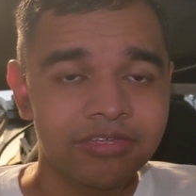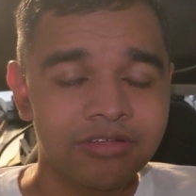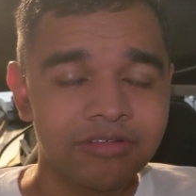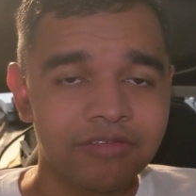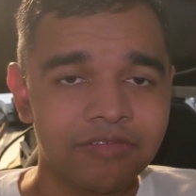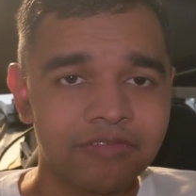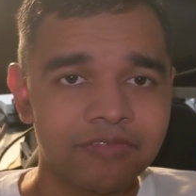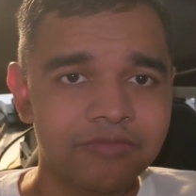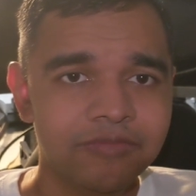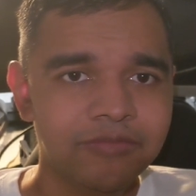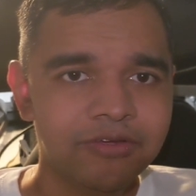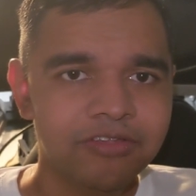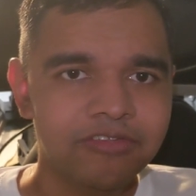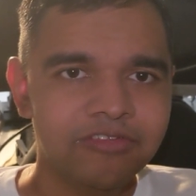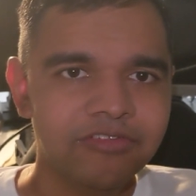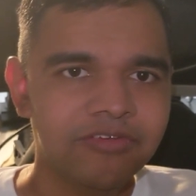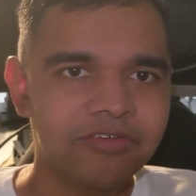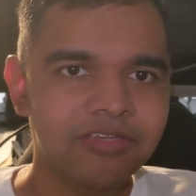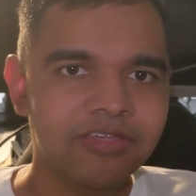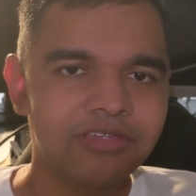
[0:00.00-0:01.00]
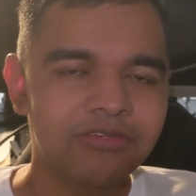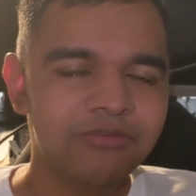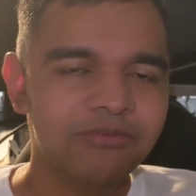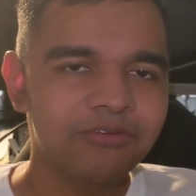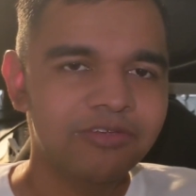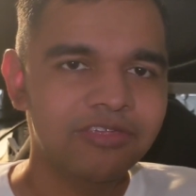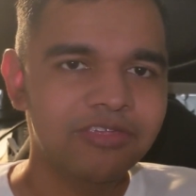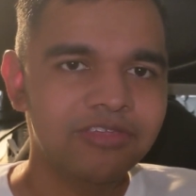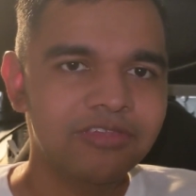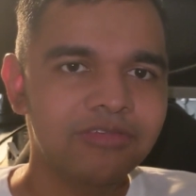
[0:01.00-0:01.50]
Much like you
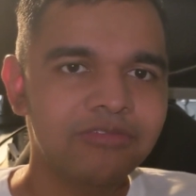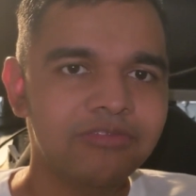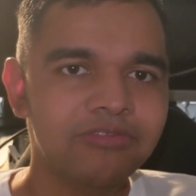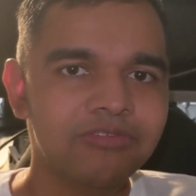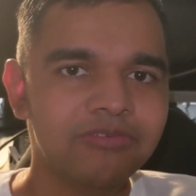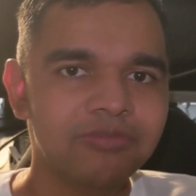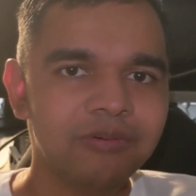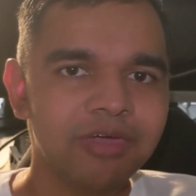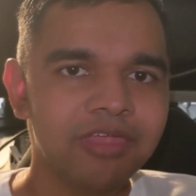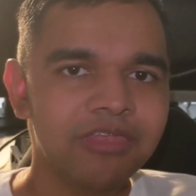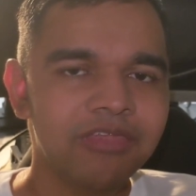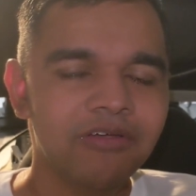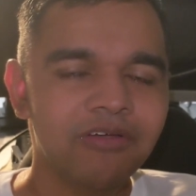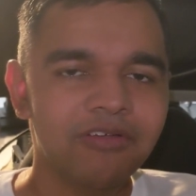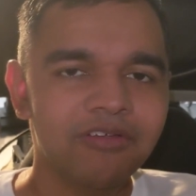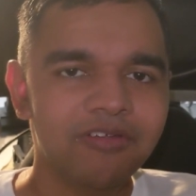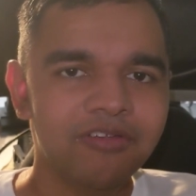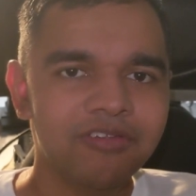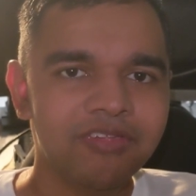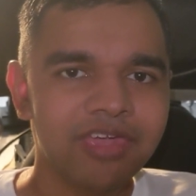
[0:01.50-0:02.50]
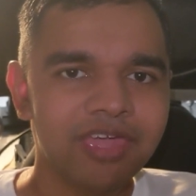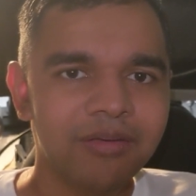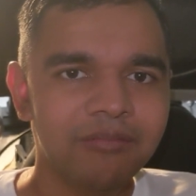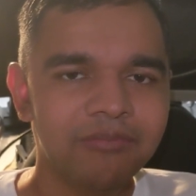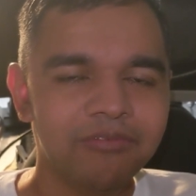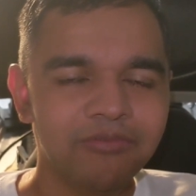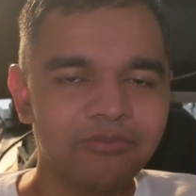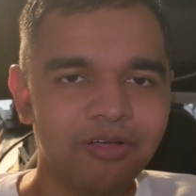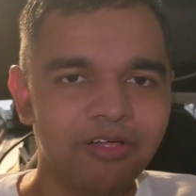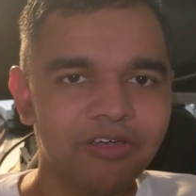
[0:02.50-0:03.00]
wouldn't spend all your time
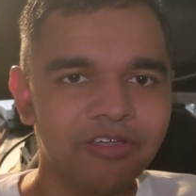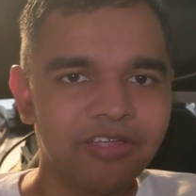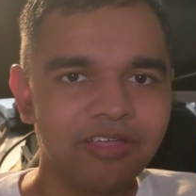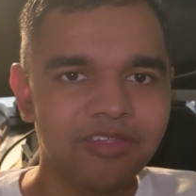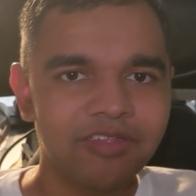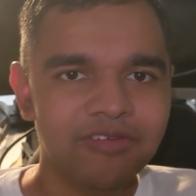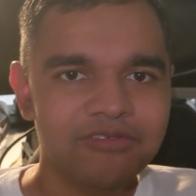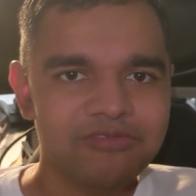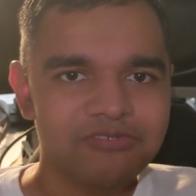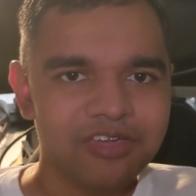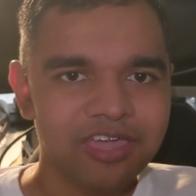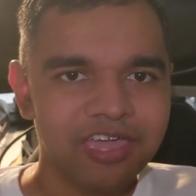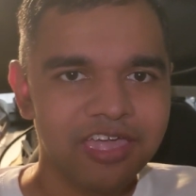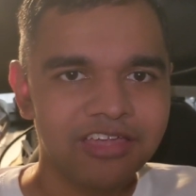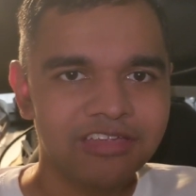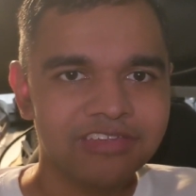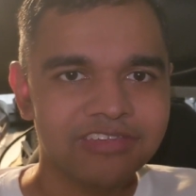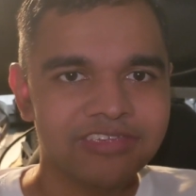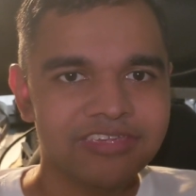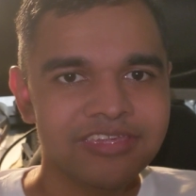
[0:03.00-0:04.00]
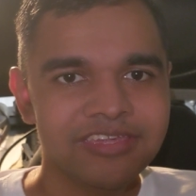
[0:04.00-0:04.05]
dwelling on the fact